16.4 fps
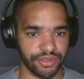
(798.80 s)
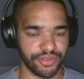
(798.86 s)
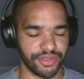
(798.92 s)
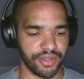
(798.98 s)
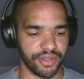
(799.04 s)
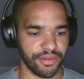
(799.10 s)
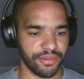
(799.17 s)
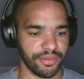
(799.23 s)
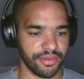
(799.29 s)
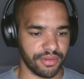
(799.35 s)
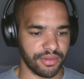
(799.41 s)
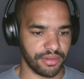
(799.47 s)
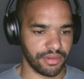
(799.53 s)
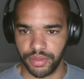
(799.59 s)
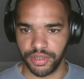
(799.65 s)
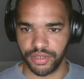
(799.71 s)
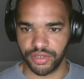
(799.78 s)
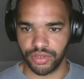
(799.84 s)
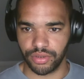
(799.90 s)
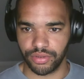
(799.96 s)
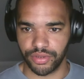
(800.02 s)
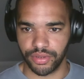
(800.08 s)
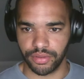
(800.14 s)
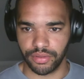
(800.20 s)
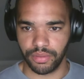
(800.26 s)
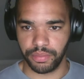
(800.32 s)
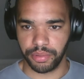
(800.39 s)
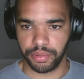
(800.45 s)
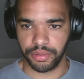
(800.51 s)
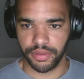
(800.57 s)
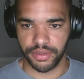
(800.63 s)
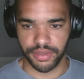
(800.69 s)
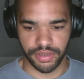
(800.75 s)
So, but it's also
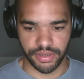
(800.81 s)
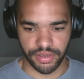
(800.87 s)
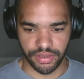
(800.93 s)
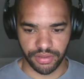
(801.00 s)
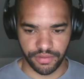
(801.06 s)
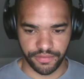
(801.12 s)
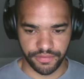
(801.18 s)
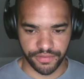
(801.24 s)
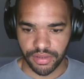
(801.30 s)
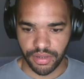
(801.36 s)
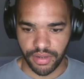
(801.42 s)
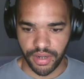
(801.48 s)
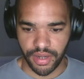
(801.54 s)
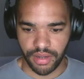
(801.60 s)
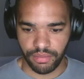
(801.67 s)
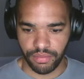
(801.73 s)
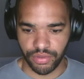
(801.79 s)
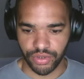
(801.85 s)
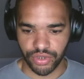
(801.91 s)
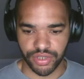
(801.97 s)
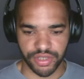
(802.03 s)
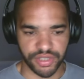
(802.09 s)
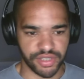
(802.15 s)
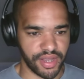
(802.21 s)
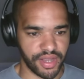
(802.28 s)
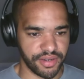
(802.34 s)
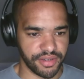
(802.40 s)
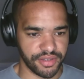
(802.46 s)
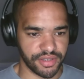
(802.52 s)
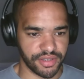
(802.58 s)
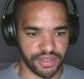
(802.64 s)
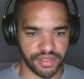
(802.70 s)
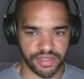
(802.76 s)
pretty tough. Don't know how much the sand is
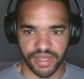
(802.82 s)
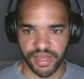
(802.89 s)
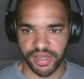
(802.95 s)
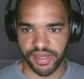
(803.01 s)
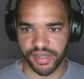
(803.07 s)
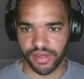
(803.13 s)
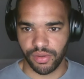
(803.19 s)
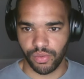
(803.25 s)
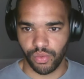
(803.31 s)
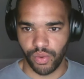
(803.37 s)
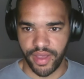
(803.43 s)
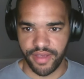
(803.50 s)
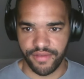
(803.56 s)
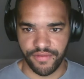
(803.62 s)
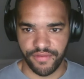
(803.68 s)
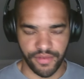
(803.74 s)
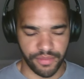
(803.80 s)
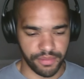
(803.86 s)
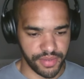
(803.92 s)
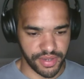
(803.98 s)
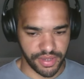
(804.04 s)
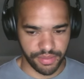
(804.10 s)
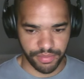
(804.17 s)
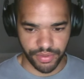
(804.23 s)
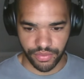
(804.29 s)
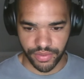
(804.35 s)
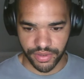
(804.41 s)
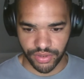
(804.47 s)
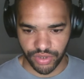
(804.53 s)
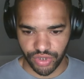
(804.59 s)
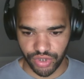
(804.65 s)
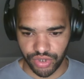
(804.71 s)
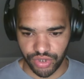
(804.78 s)
going to take away from me, but we
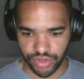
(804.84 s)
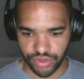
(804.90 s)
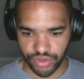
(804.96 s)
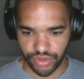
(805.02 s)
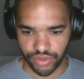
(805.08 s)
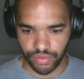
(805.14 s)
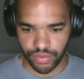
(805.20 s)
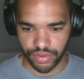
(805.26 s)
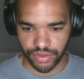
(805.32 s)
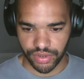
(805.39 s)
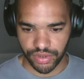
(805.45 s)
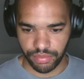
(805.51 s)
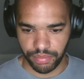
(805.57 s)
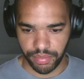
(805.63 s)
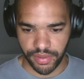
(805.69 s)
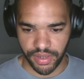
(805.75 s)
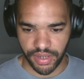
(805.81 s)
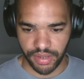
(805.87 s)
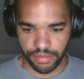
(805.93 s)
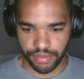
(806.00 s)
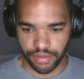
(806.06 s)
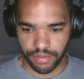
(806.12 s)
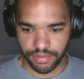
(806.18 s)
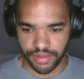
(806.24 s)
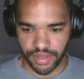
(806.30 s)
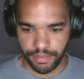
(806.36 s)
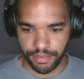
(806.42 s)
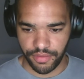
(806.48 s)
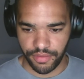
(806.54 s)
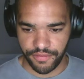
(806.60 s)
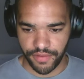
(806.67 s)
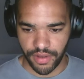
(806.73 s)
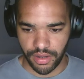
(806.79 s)
just want to be probably
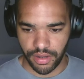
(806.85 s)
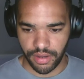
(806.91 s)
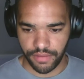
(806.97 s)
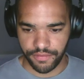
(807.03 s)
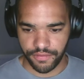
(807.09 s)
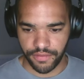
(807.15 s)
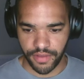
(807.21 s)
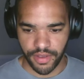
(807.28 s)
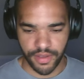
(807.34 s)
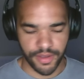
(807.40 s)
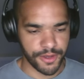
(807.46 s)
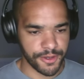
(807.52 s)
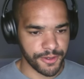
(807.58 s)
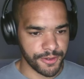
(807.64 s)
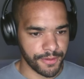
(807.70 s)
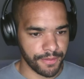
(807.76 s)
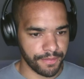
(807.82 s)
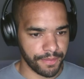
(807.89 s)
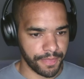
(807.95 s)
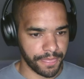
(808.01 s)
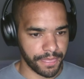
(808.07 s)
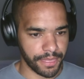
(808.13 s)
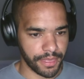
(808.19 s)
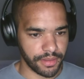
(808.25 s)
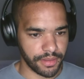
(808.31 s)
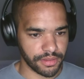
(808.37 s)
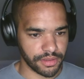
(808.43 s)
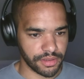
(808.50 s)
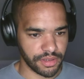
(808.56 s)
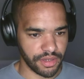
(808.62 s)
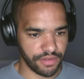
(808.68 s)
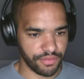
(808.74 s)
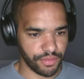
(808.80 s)
above half. Let's
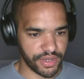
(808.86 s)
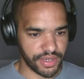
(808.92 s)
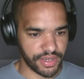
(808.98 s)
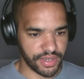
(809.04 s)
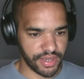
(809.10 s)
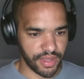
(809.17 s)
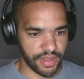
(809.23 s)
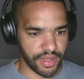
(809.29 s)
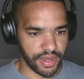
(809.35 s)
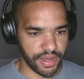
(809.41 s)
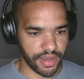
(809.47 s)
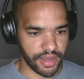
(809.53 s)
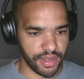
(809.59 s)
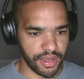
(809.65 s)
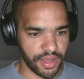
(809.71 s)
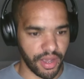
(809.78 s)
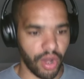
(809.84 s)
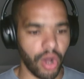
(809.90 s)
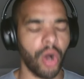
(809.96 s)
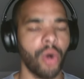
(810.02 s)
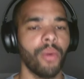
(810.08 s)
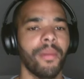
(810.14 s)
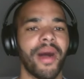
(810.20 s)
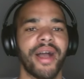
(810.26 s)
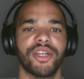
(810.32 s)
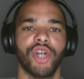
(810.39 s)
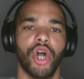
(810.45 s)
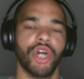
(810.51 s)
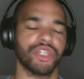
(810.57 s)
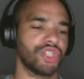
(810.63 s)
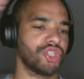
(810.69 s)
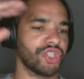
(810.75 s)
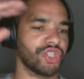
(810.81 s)
see if we can get that. Oh my
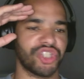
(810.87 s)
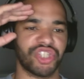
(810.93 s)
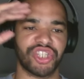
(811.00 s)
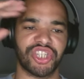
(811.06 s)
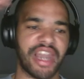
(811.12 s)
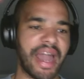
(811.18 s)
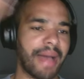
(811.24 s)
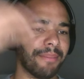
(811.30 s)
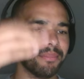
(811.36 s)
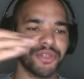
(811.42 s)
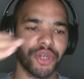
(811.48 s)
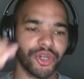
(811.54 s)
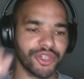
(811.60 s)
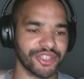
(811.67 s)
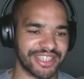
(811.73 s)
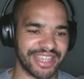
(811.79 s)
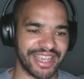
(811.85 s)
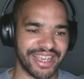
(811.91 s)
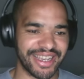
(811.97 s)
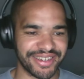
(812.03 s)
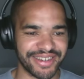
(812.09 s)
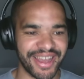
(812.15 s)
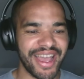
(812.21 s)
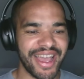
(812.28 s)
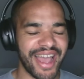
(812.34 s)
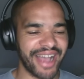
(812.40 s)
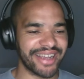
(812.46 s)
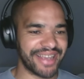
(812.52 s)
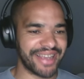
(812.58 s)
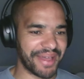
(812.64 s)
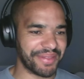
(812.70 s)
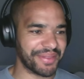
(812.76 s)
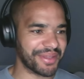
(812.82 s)
gosh, I just slam dunked it in again.